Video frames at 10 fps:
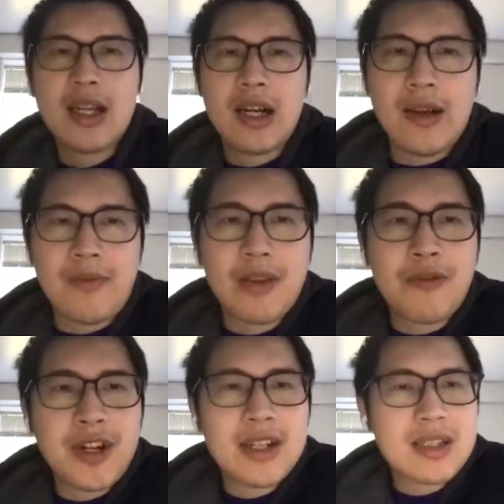The
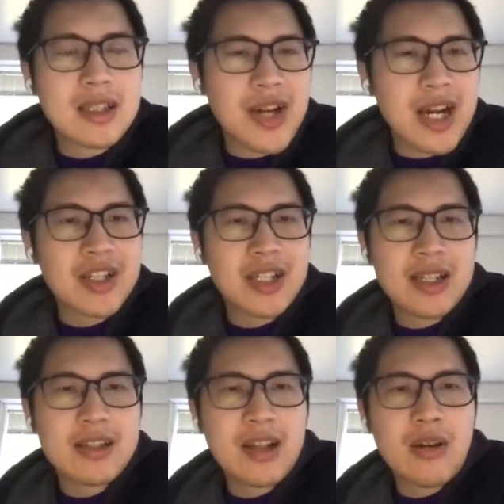first direction
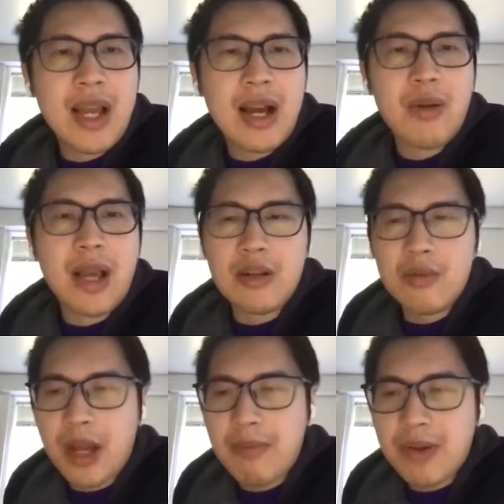is we
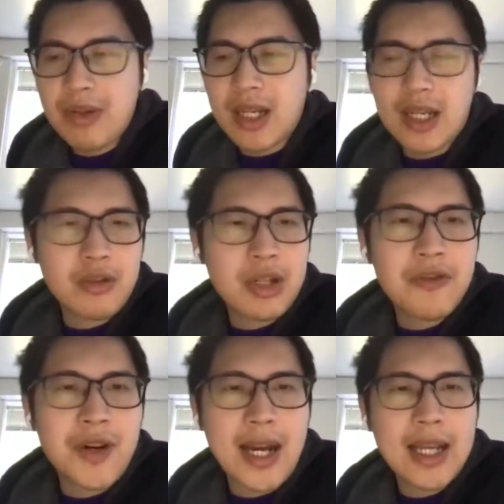are building a
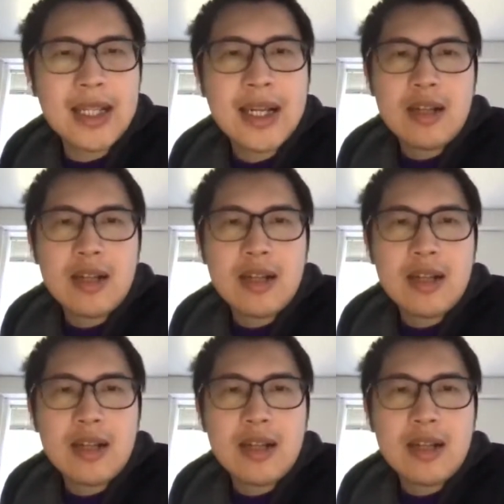unified